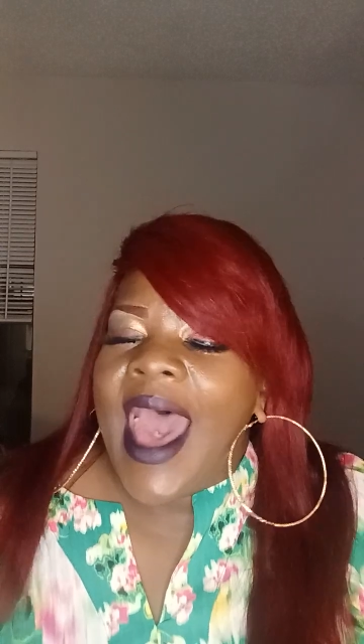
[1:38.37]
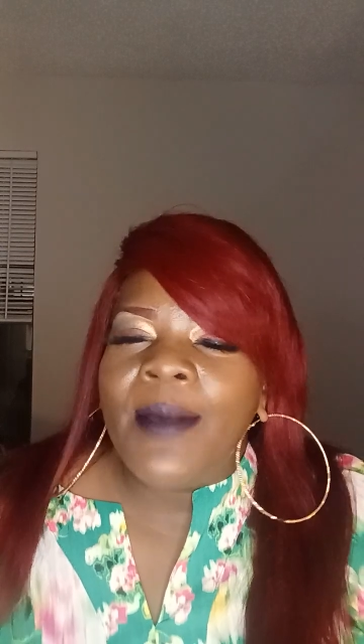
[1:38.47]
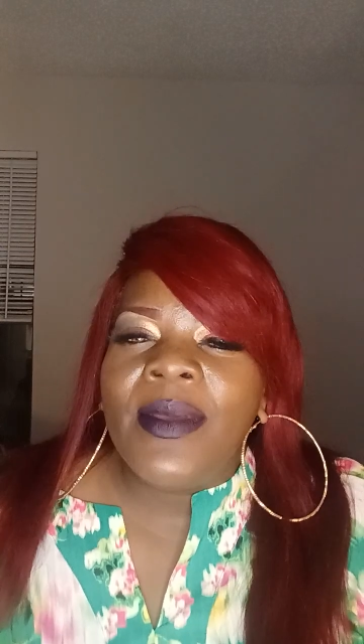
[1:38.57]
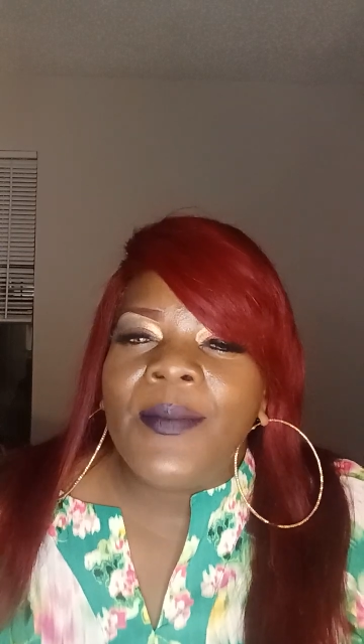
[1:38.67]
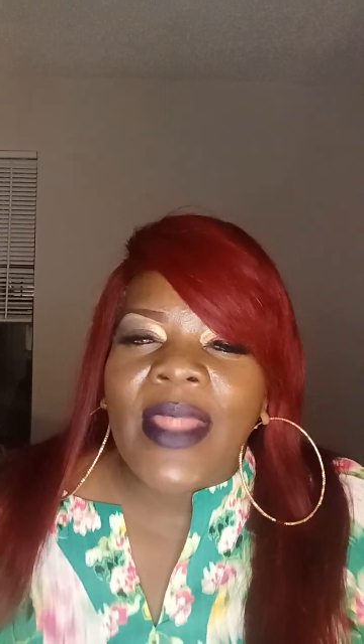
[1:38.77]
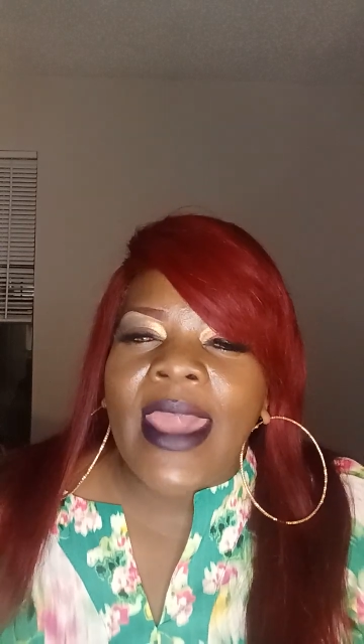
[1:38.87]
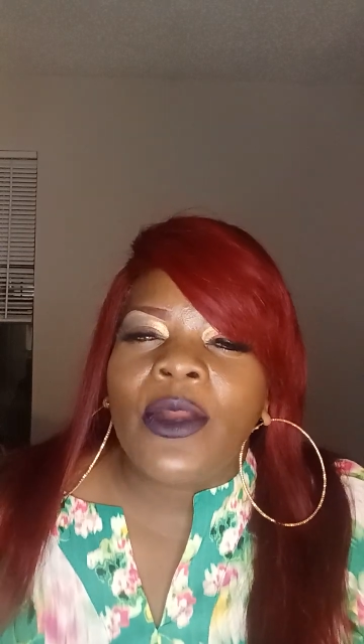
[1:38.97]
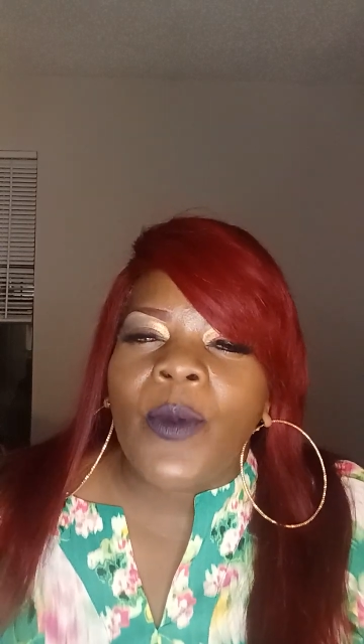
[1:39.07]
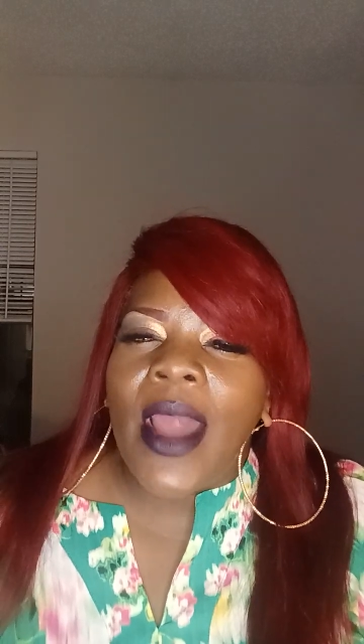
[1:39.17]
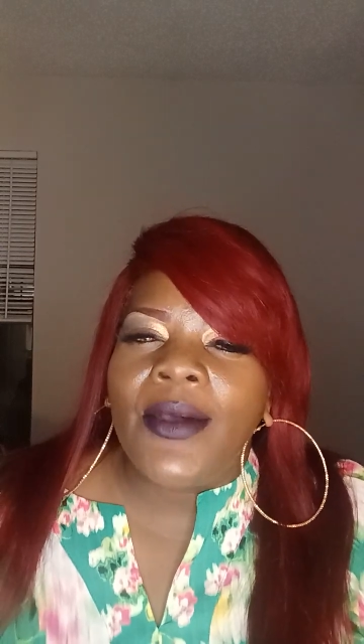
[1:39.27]
I've been playing
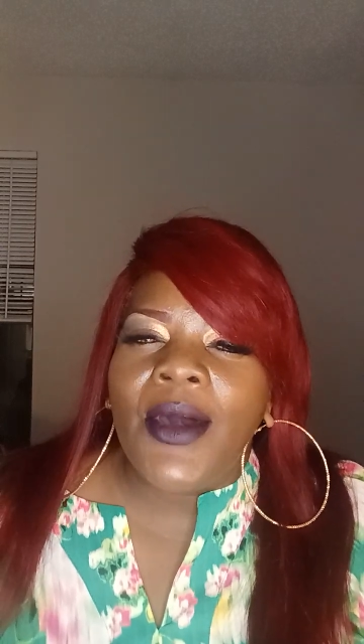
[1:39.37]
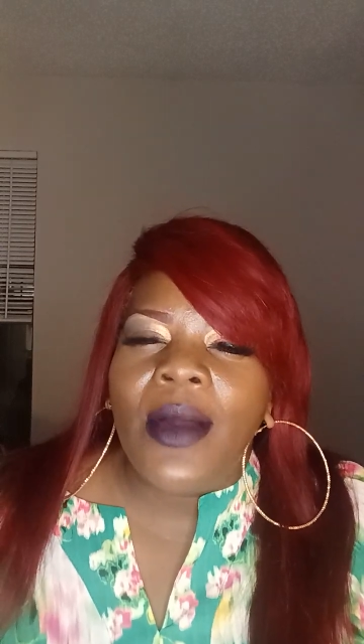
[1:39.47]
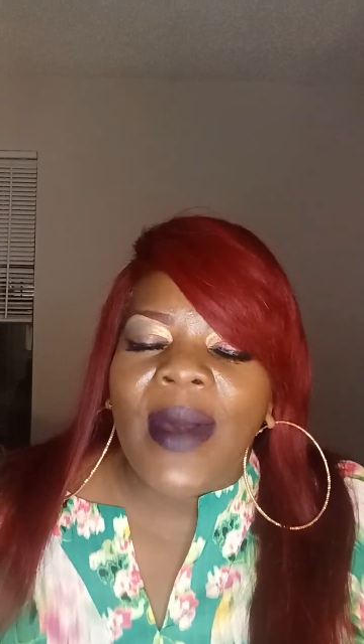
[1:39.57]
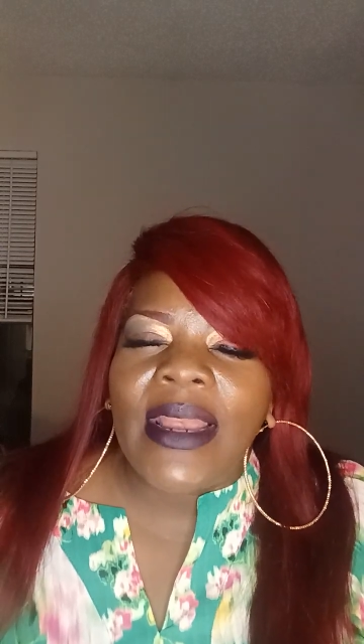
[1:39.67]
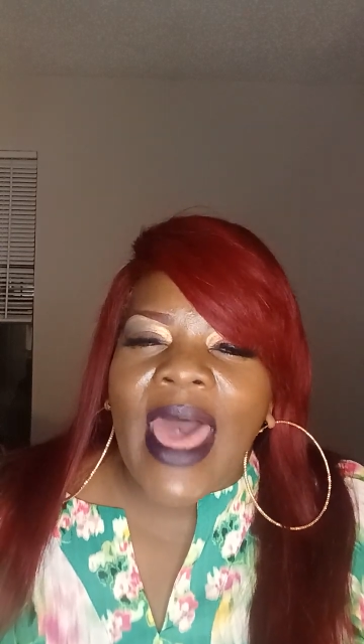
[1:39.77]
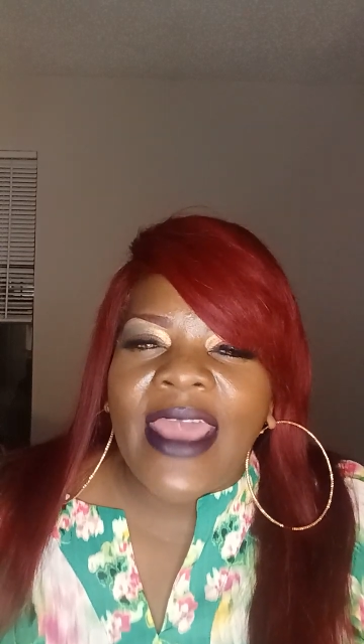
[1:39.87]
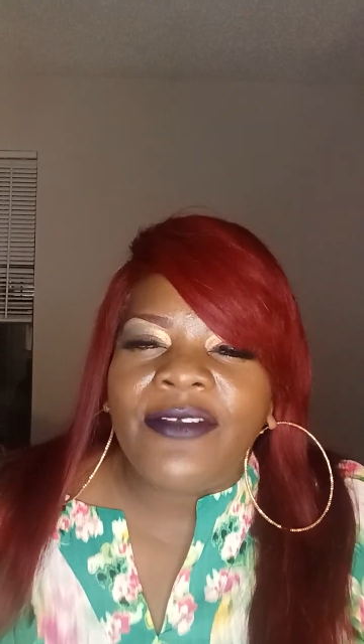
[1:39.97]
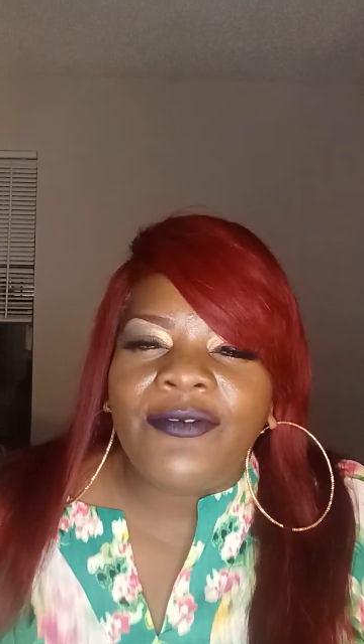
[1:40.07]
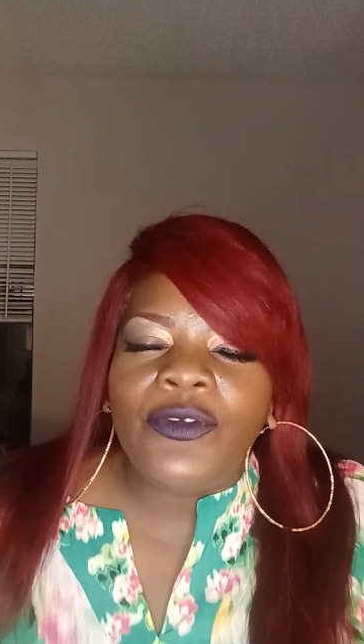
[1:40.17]
around all my life.